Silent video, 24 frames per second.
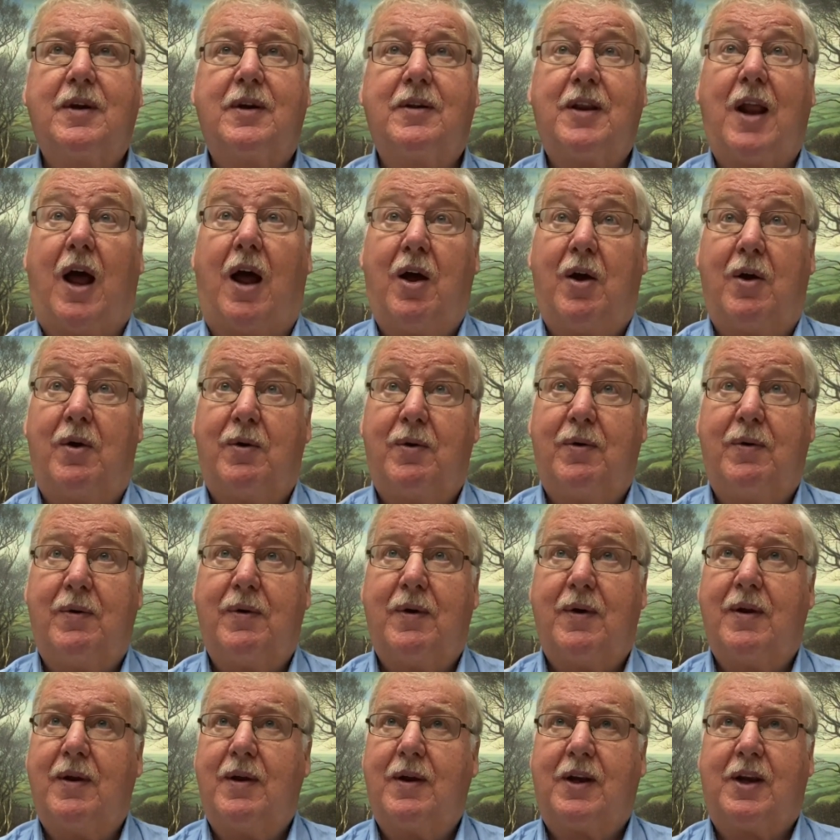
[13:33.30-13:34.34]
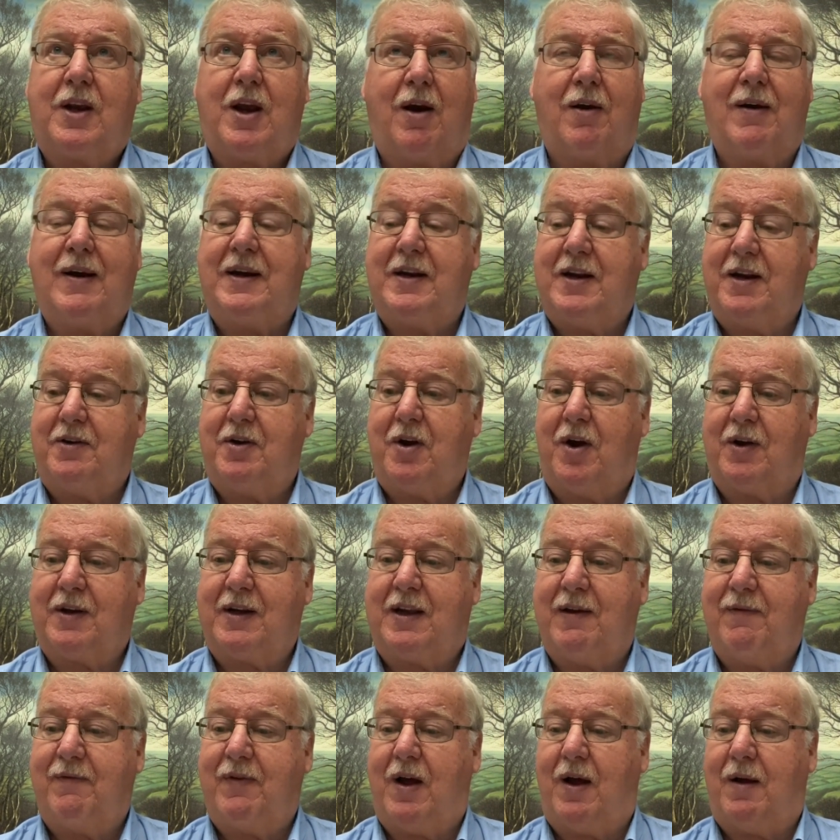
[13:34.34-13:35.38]
Now, Carey did not
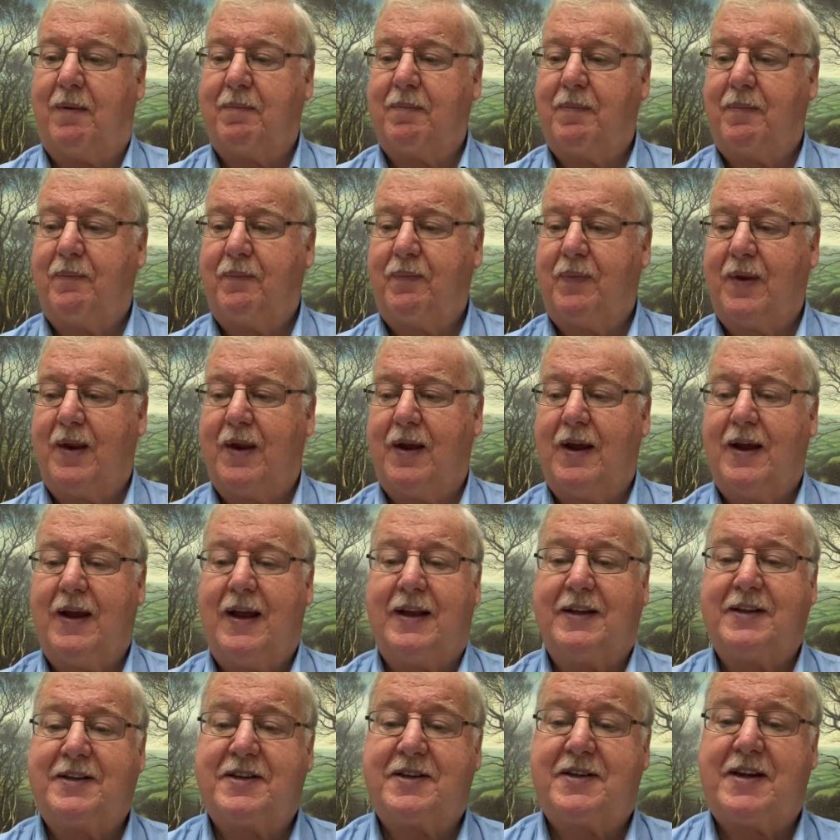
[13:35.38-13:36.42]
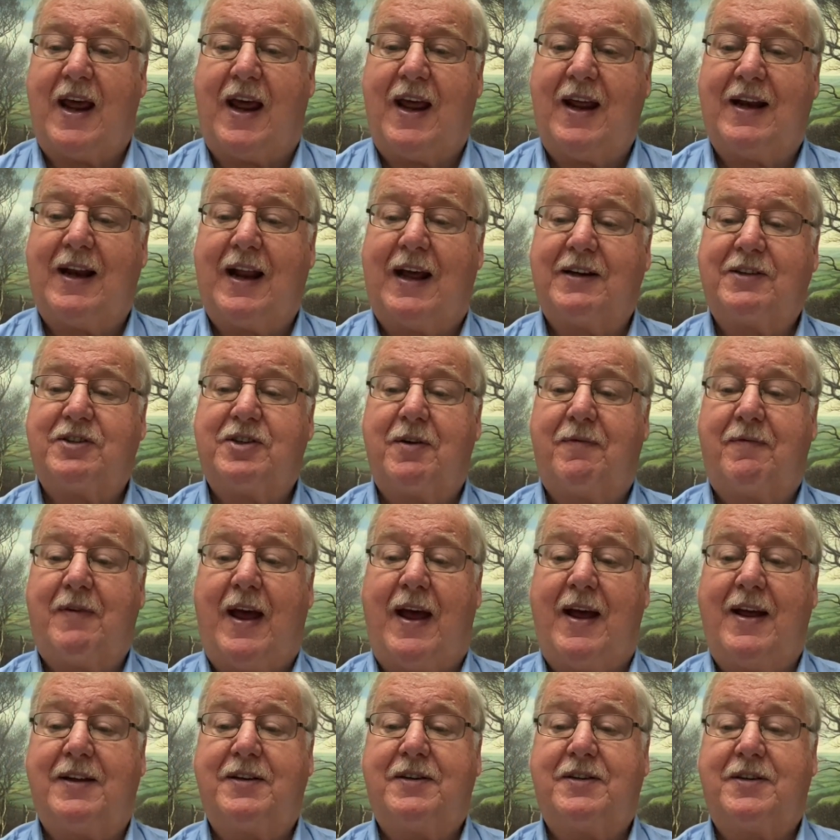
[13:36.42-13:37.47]
give up. Instead, like
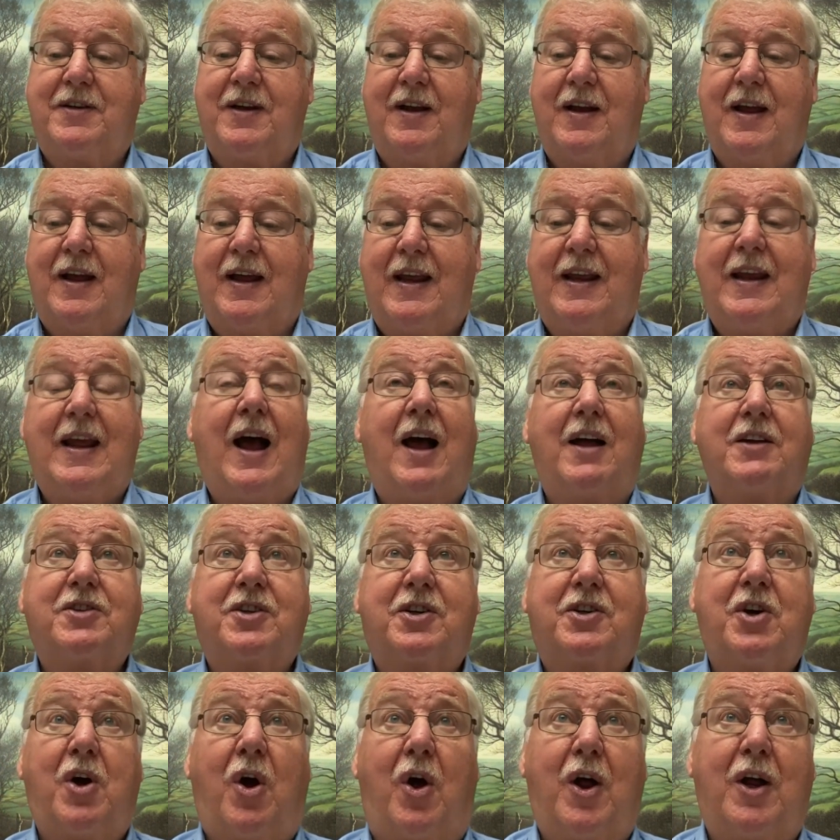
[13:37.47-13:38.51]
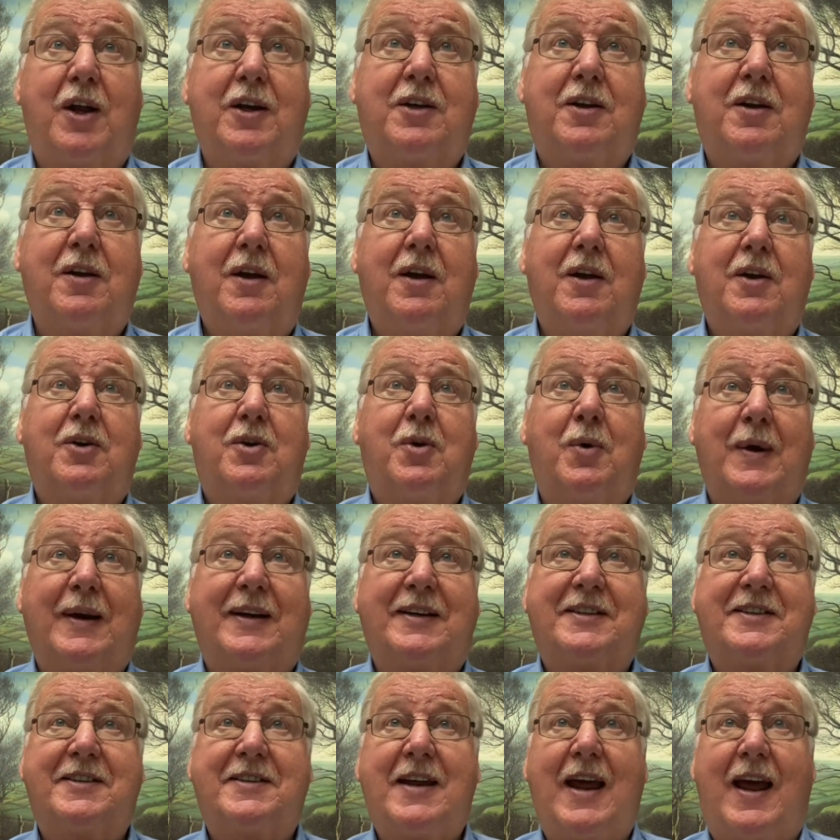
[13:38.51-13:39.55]
Jabez, he asked God to
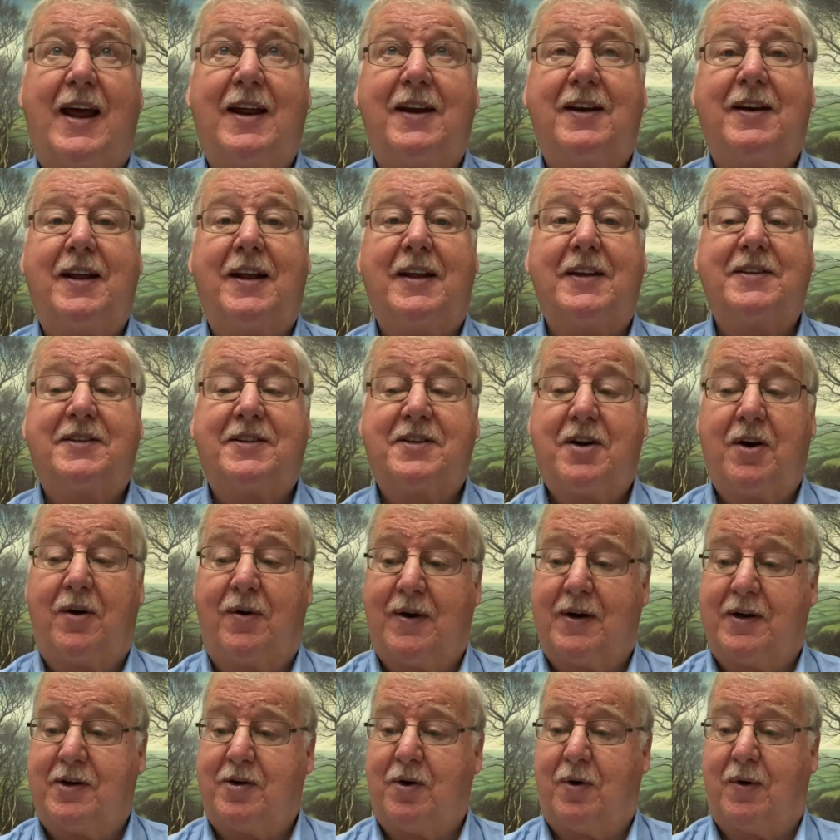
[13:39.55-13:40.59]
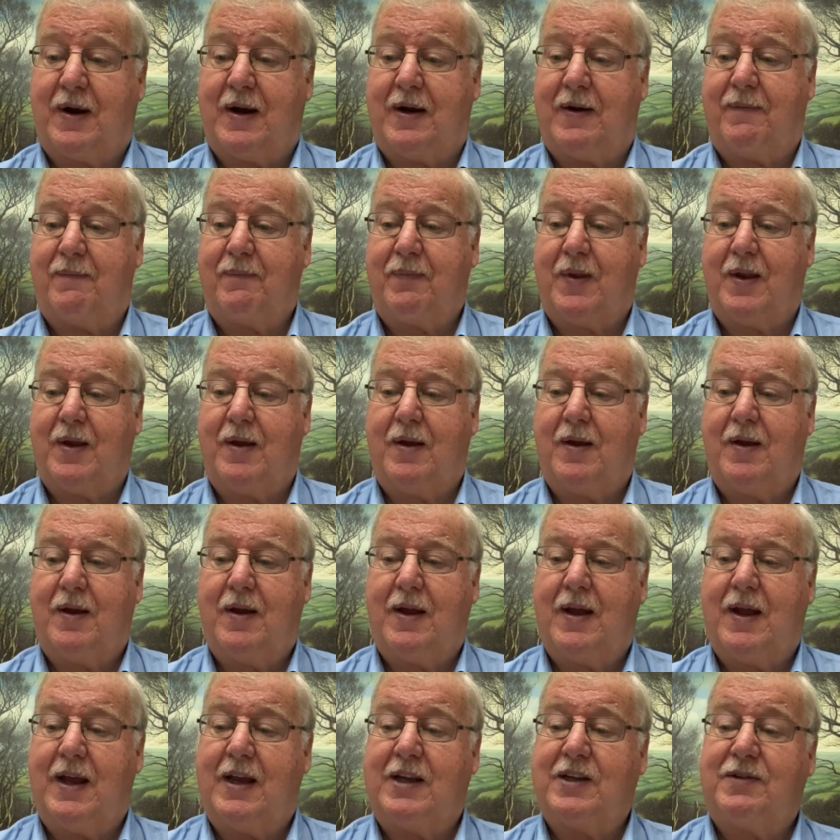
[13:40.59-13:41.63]
extend his territory.
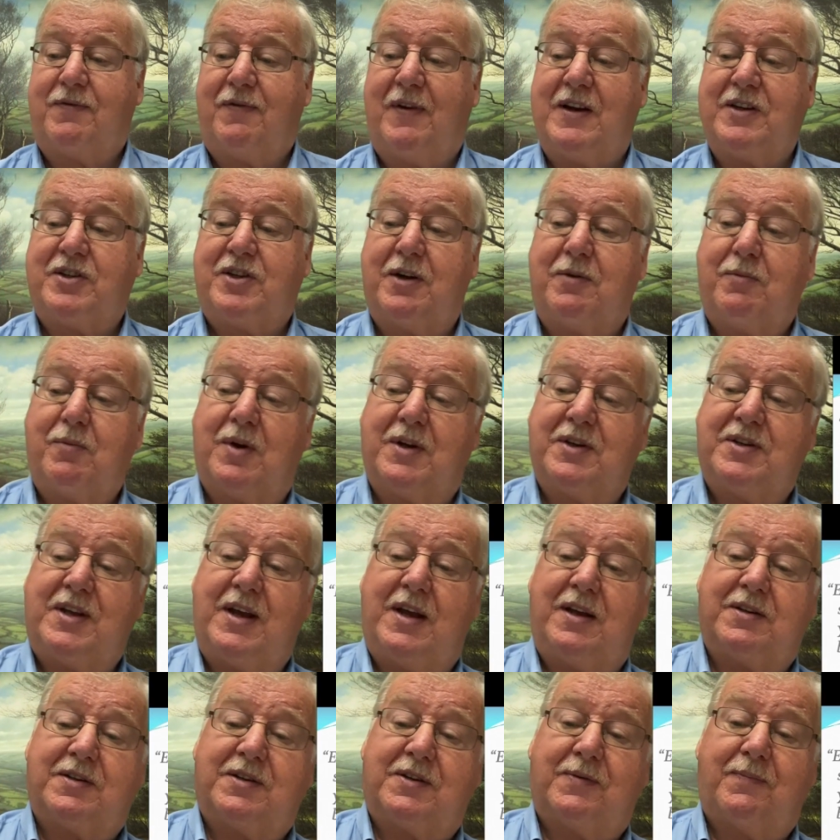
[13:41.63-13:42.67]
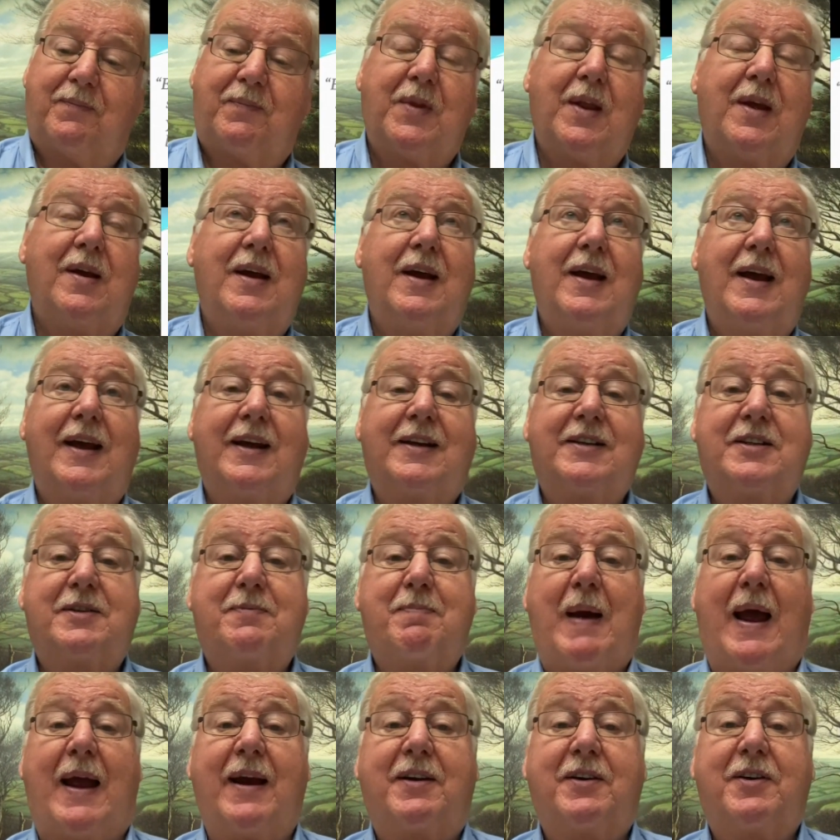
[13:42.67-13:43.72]
His vision was this
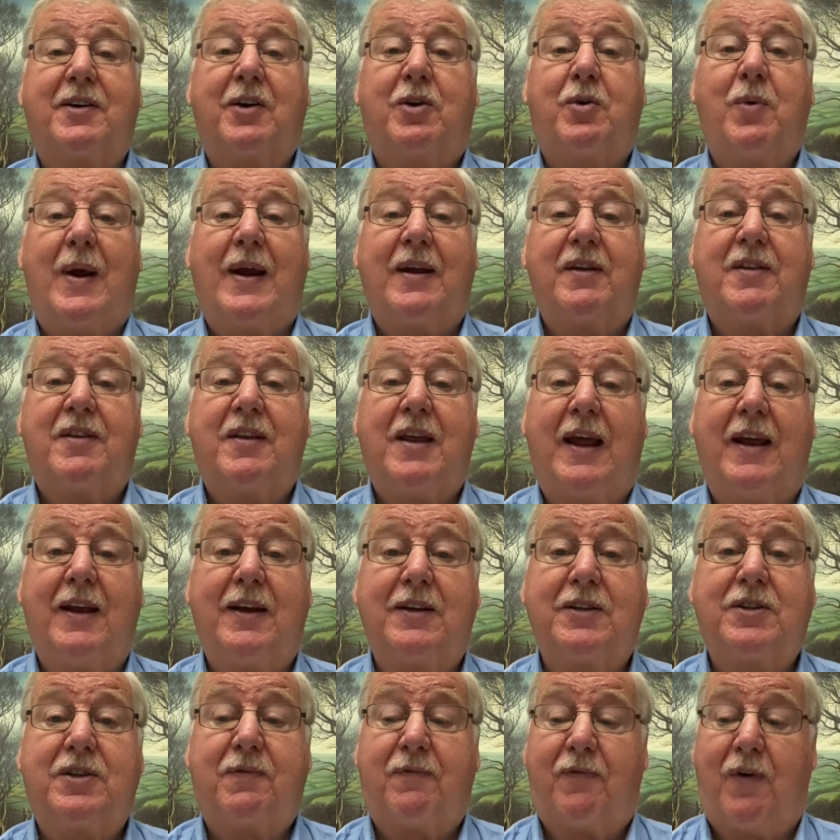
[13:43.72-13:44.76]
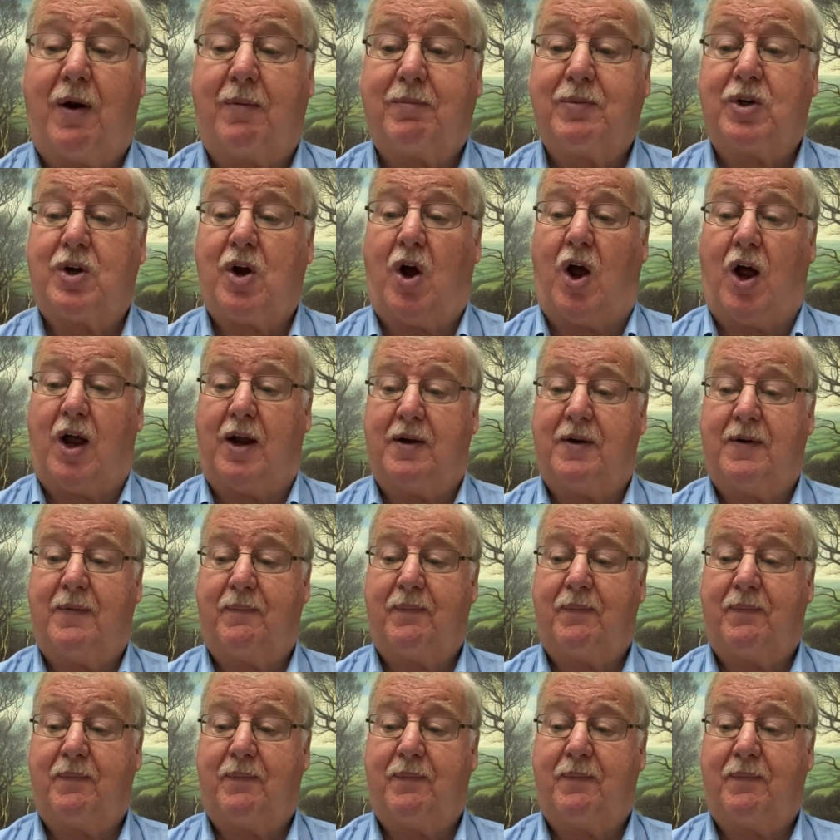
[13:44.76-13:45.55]
expect great things from God,